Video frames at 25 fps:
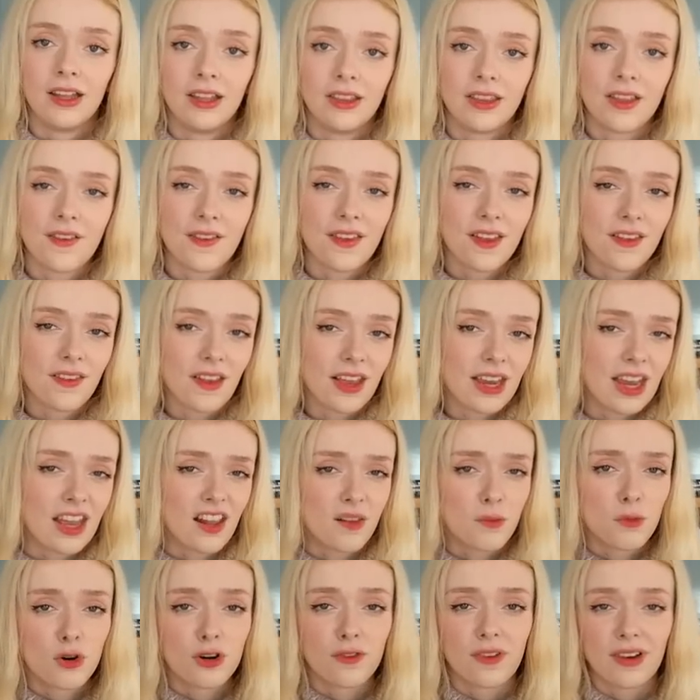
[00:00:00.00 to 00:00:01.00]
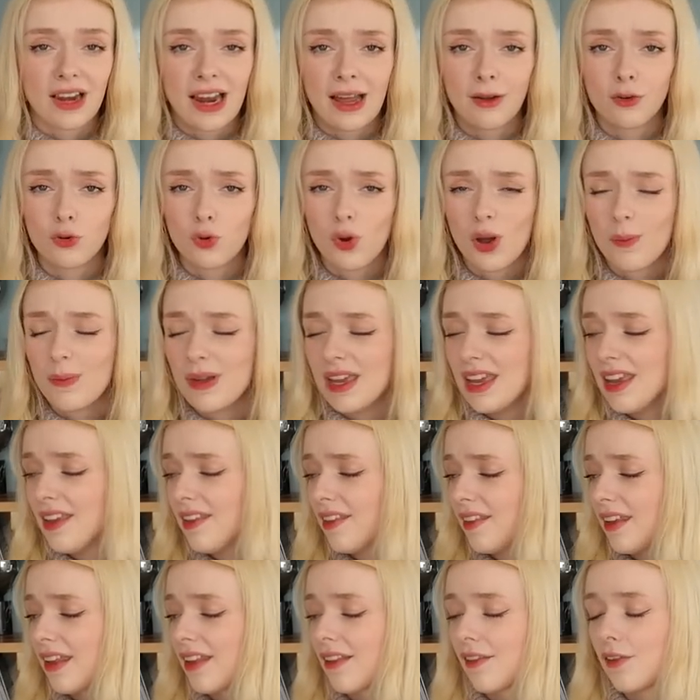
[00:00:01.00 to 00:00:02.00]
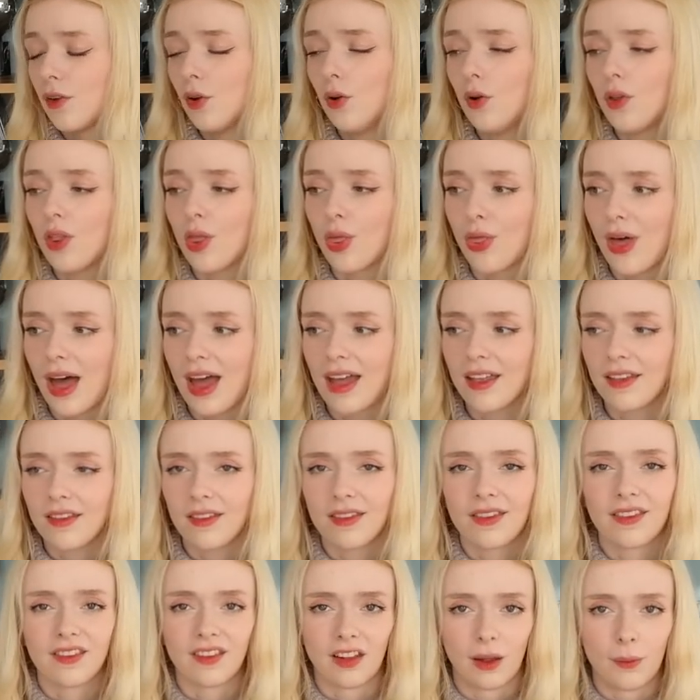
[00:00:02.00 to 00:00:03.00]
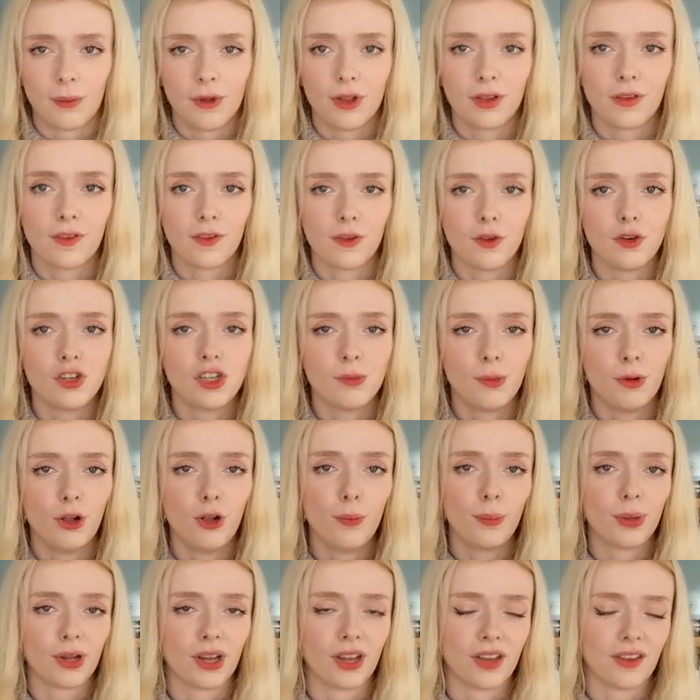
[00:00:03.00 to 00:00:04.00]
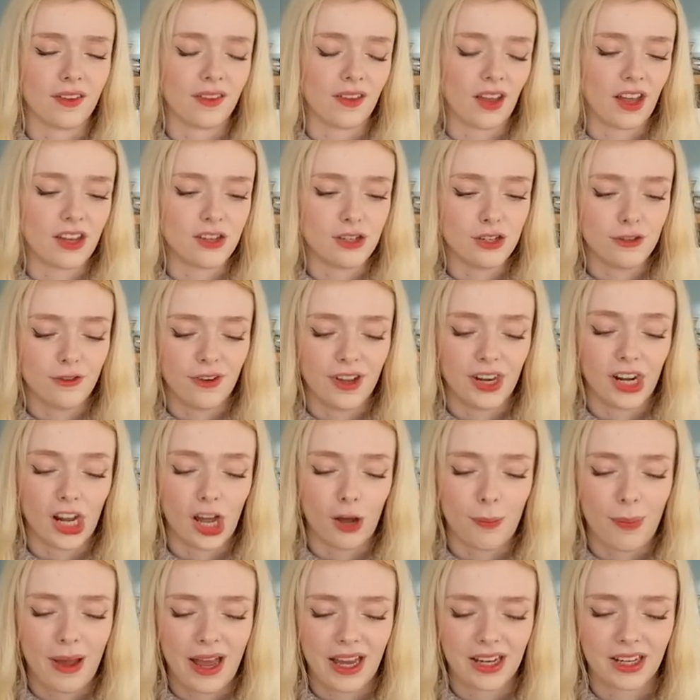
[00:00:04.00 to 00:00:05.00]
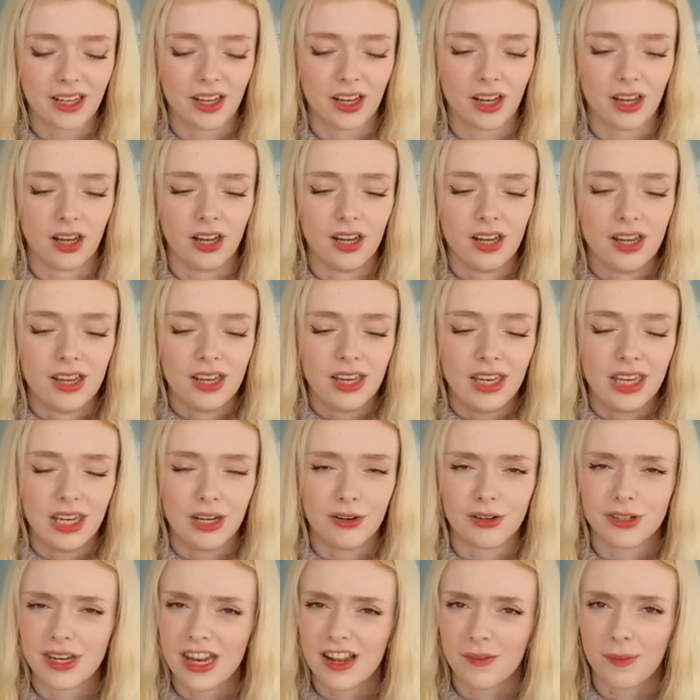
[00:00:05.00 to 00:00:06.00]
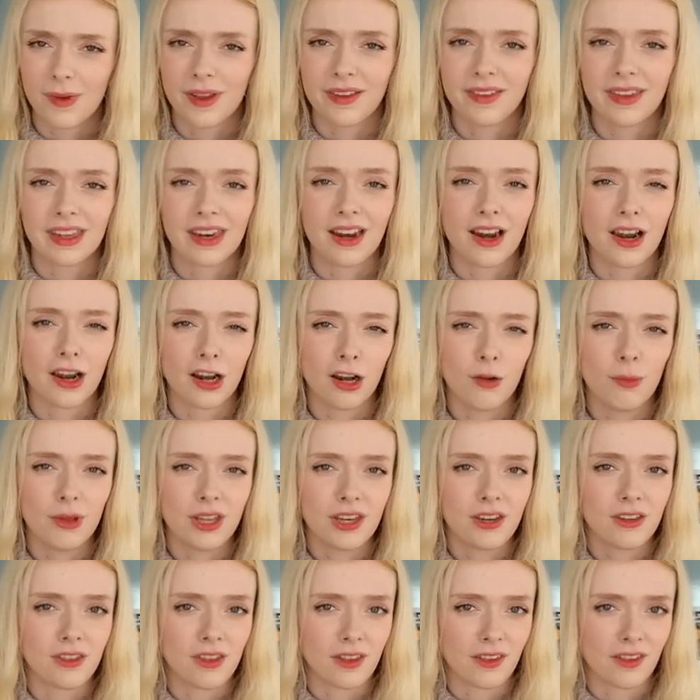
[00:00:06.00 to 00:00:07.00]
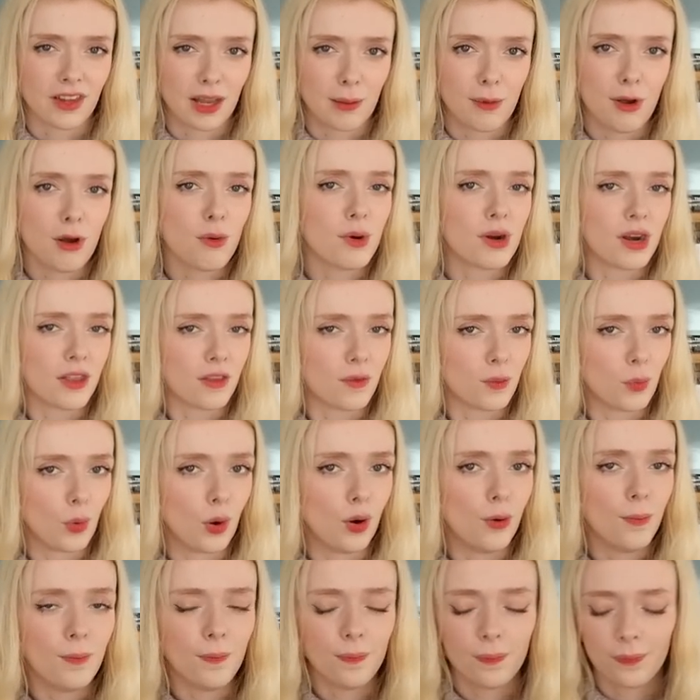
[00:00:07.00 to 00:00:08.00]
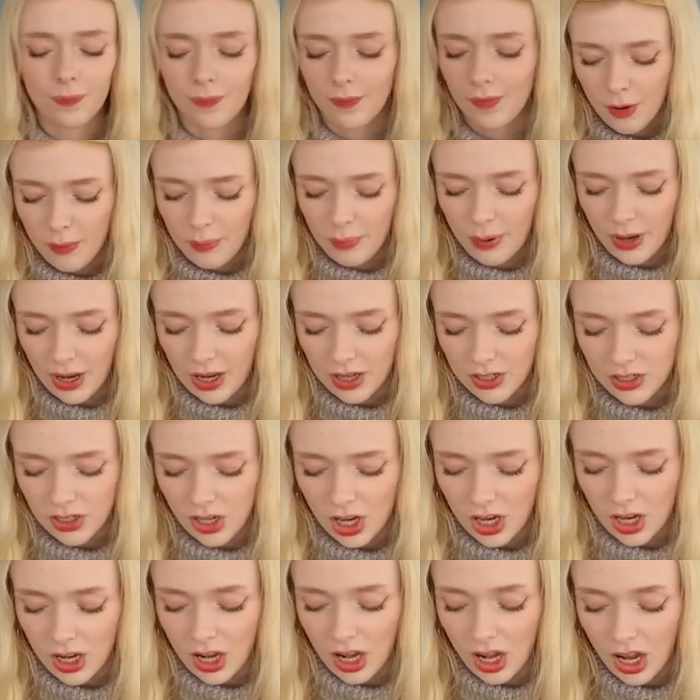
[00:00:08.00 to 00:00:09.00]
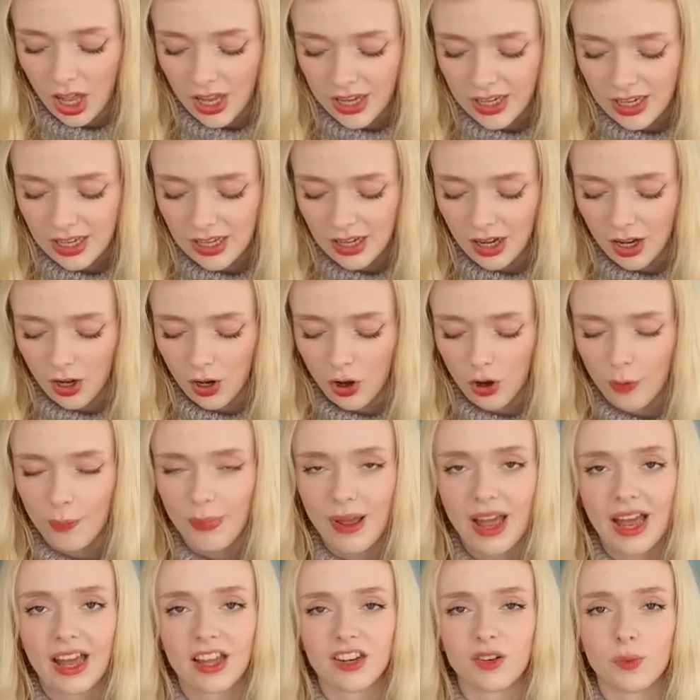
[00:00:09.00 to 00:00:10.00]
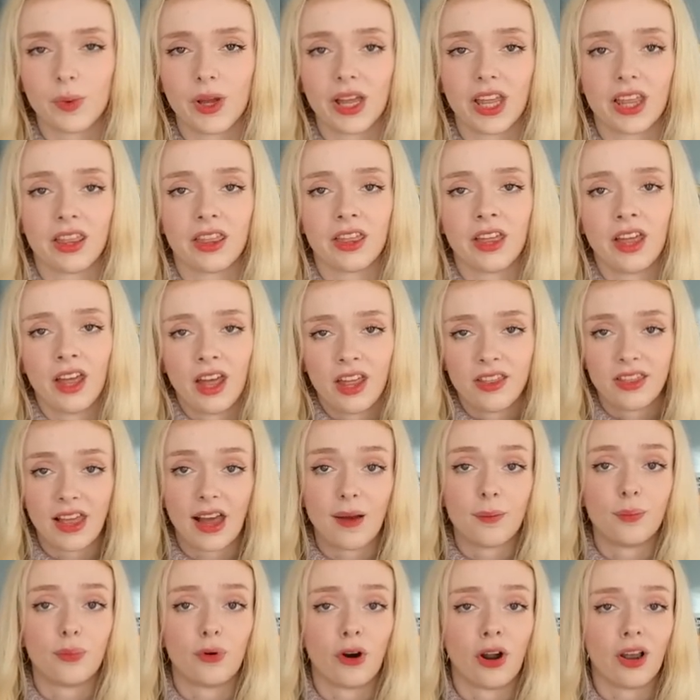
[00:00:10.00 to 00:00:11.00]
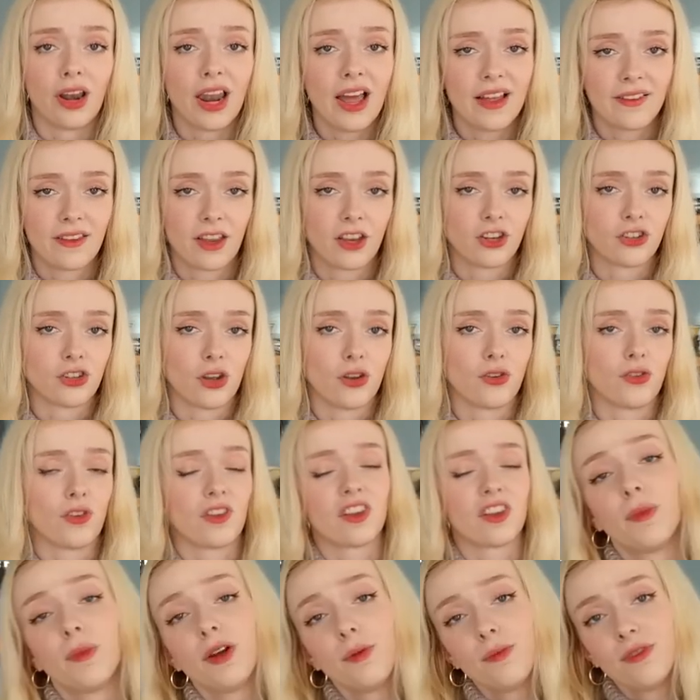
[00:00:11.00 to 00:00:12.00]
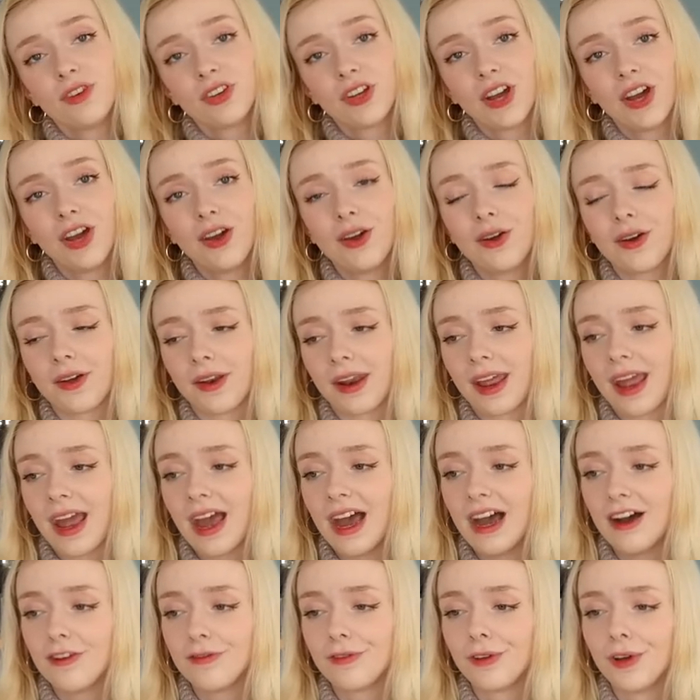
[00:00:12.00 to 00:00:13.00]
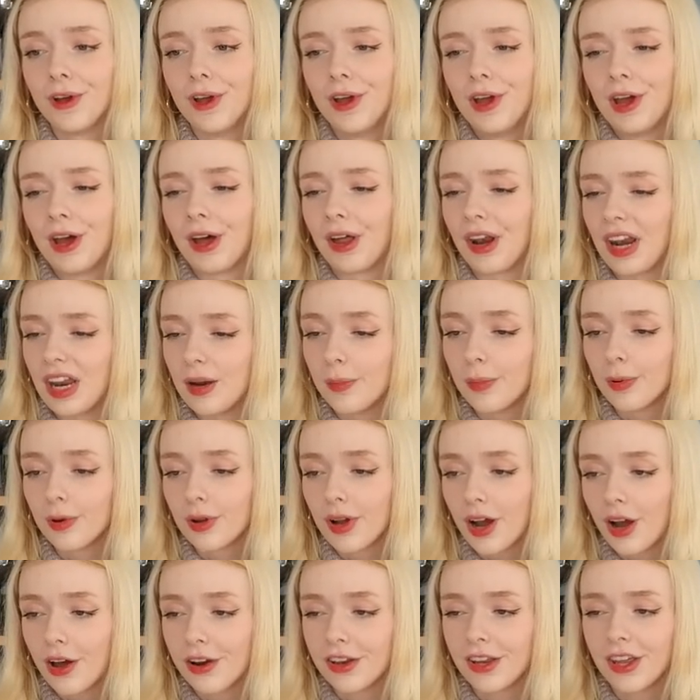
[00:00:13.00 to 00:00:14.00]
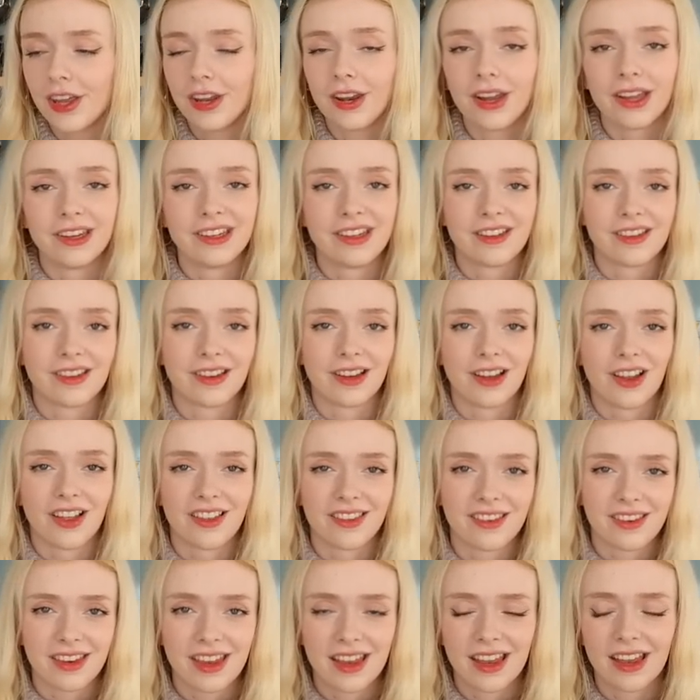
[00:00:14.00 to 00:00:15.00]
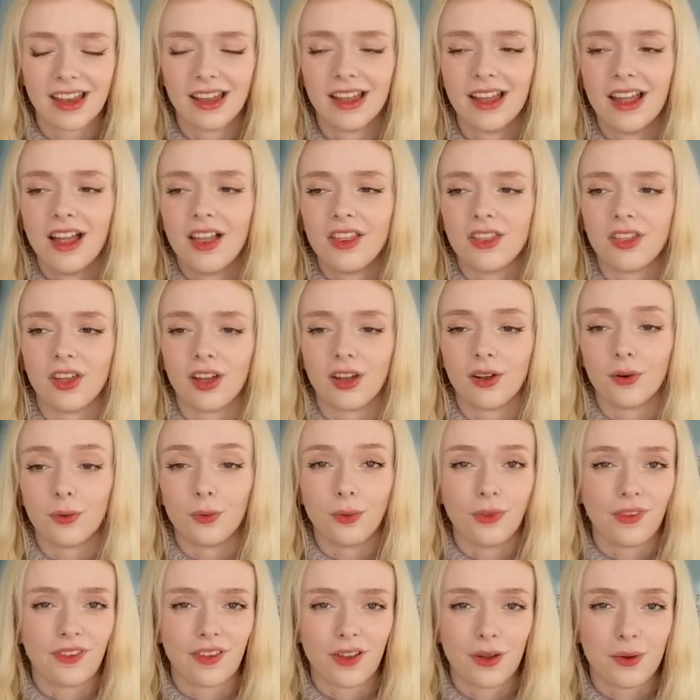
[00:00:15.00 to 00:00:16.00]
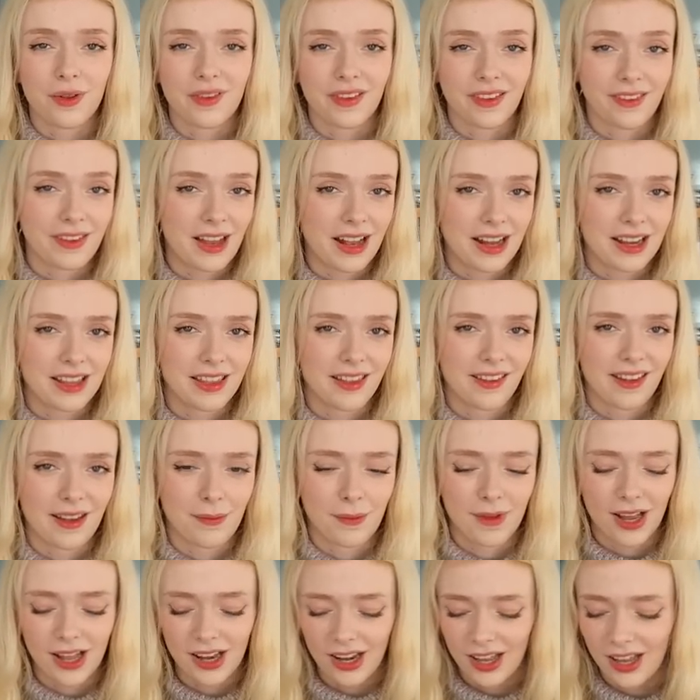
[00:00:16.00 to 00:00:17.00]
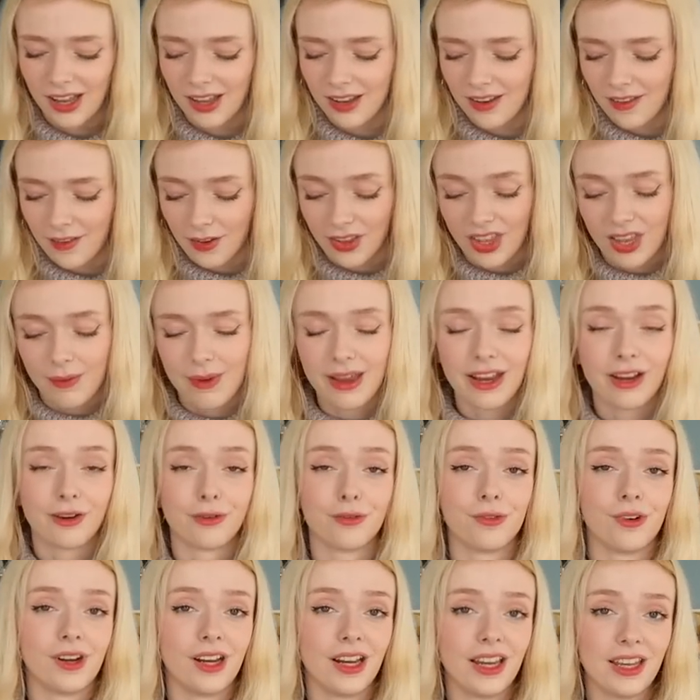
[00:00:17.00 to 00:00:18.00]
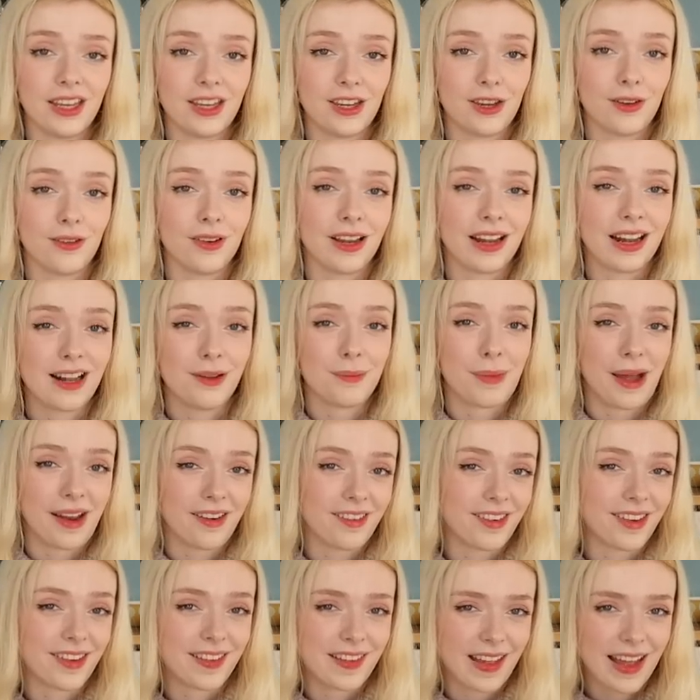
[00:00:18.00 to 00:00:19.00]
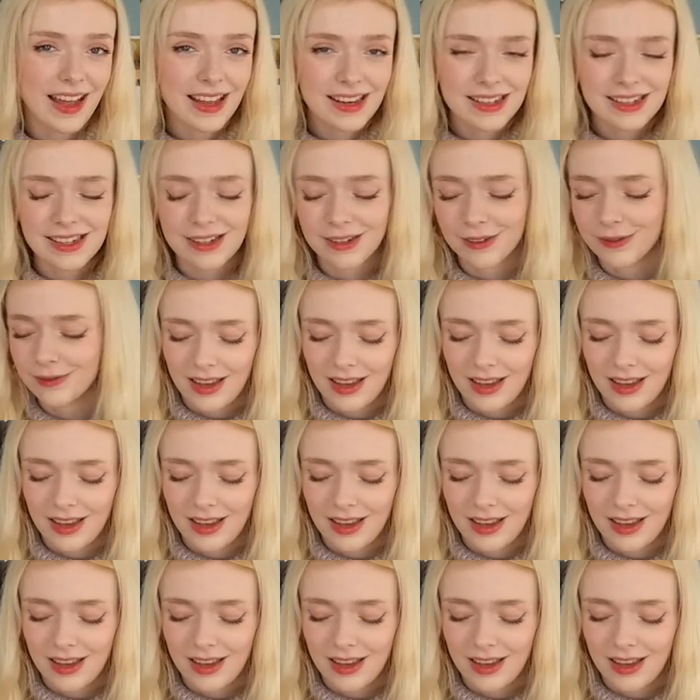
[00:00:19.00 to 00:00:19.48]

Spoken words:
This is, I guess, more of a loungewear piece. It's not that summer suitable because I do find alpaca irritates my skin a little bit in the summer when it's warm, but I like it a lot paired with that bralette I showed moment ago, and I have an April cardigan I knitted last year that also is exactly the same colour, and so they make a really cute little matching set.